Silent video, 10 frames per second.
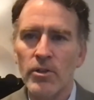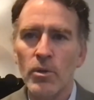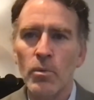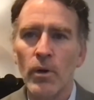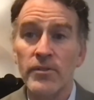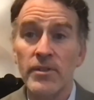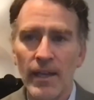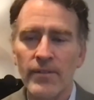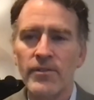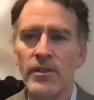who was
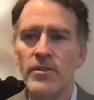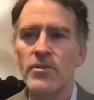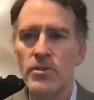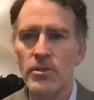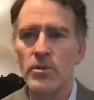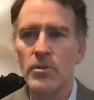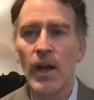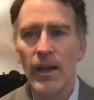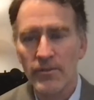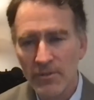destined to
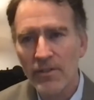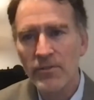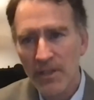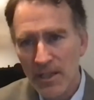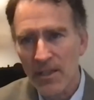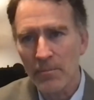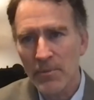assist him.